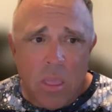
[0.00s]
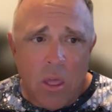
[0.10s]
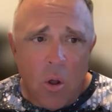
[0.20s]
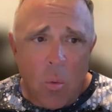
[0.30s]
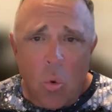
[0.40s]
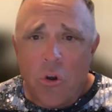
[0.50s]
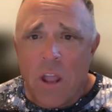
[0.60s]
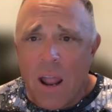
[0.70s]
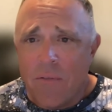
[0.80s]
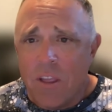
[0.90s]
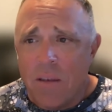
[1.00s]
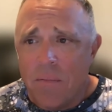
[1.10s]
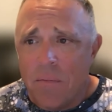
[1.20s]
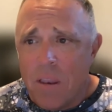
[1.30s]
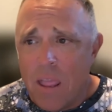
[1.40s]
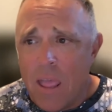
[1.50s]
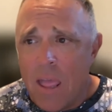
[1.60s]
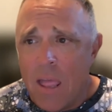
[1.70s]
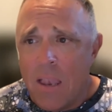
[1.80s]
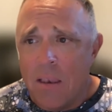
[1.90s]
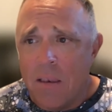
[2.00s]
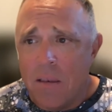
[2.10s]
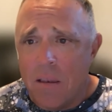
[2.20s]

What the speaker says: I worked out of it. And